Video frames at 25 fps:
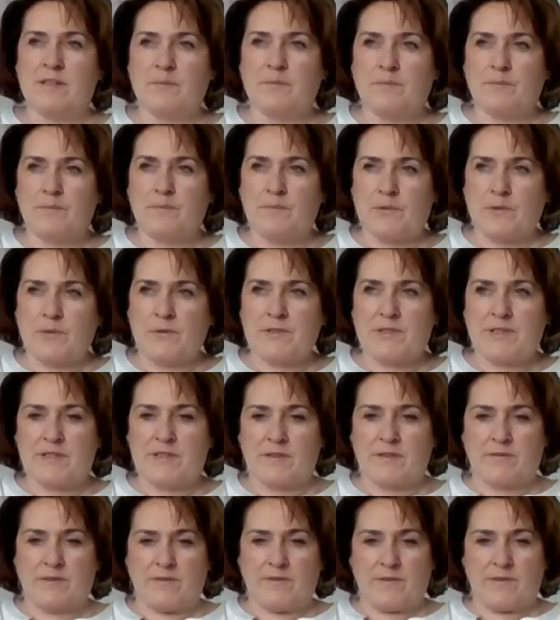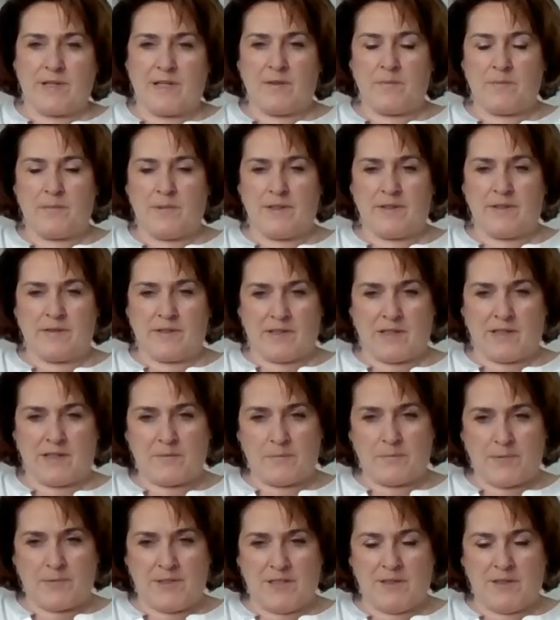in the process of developing the
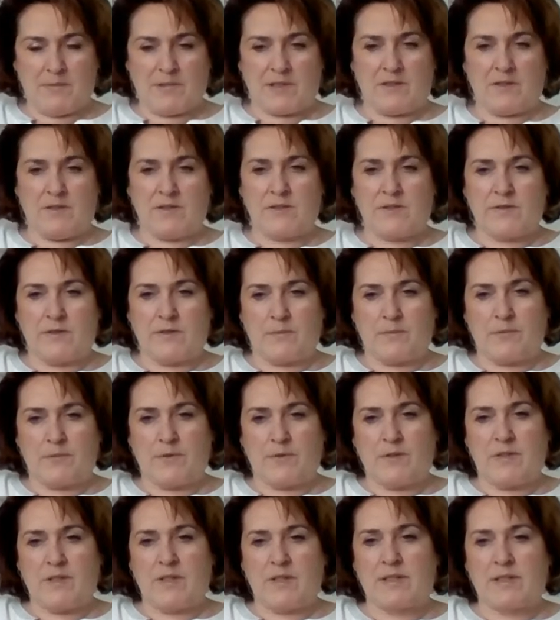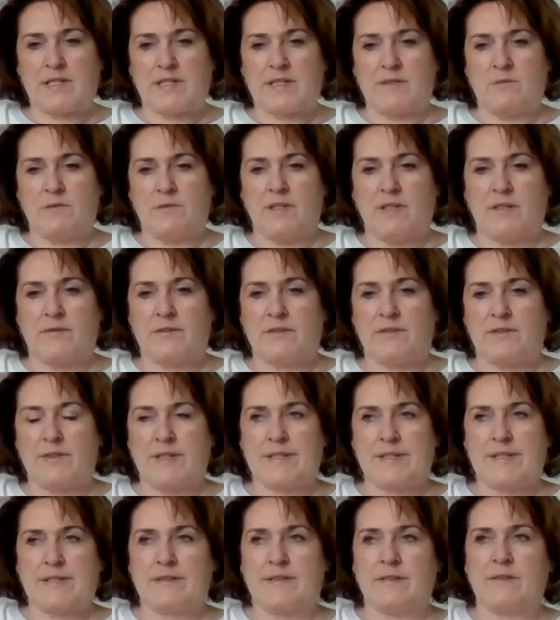IP, but also the products, we have
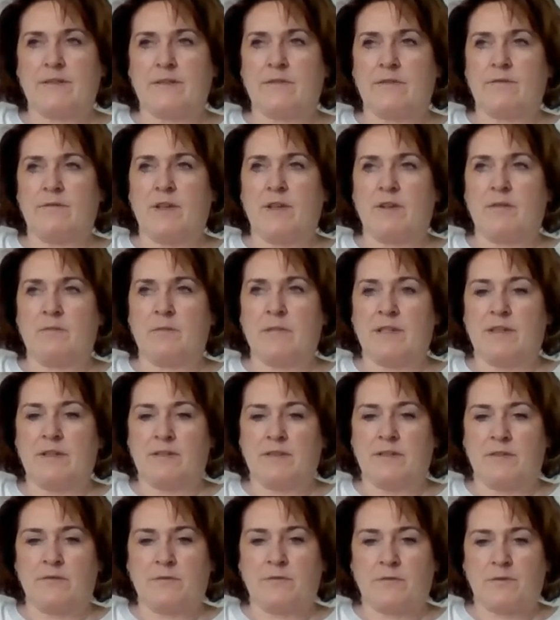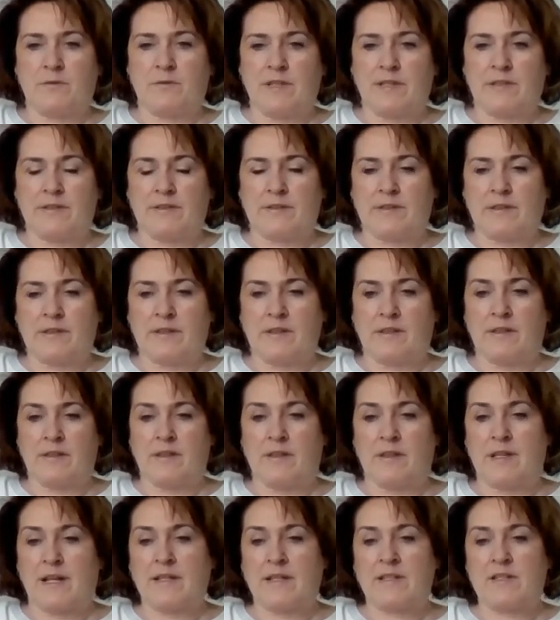tested very many different
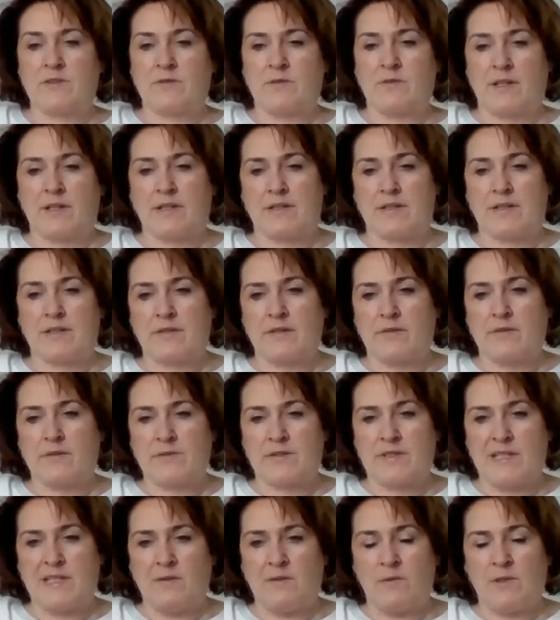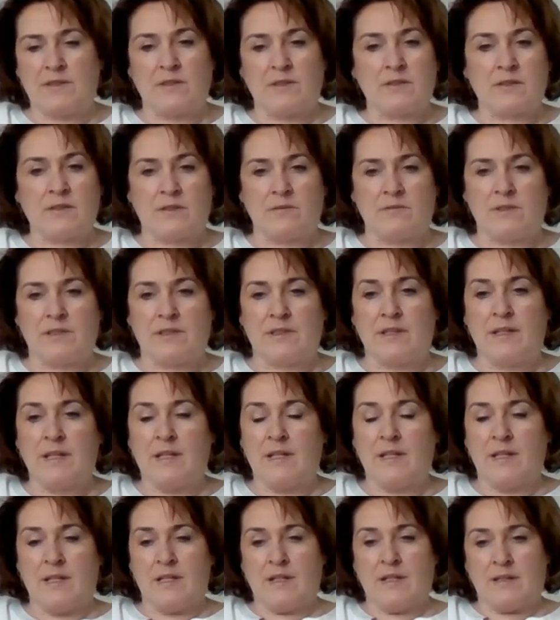extracts of seaweed, not
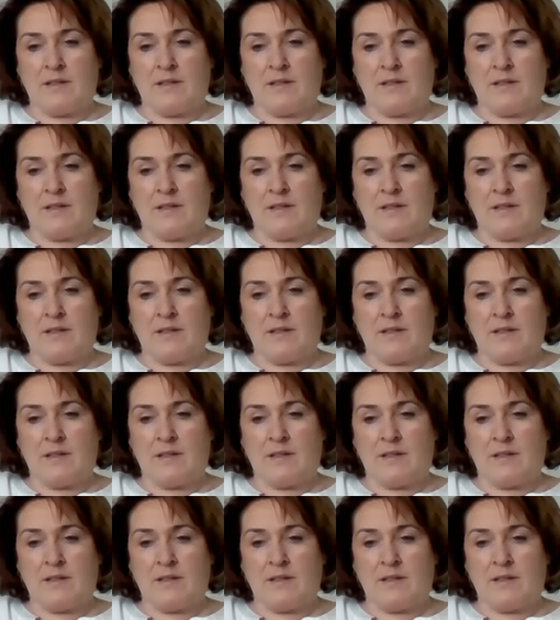only